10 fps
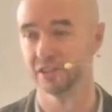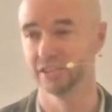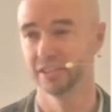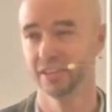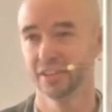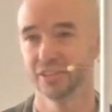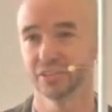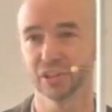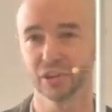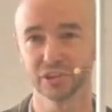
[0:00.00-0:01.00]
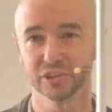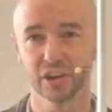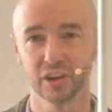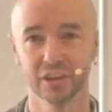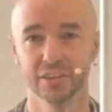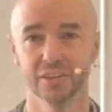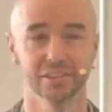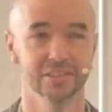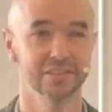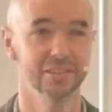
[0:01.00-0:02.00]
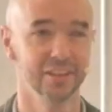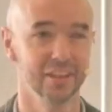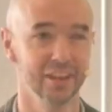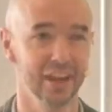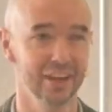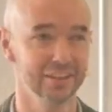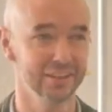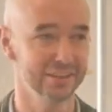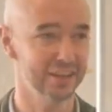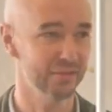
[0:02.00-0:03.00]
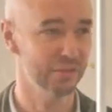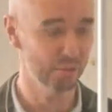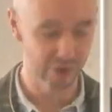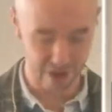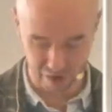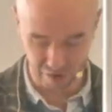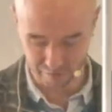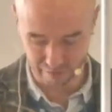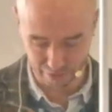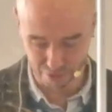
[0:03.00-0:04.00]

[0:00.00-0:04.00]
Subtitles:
to God's kindness and to discover what kind of a Lord she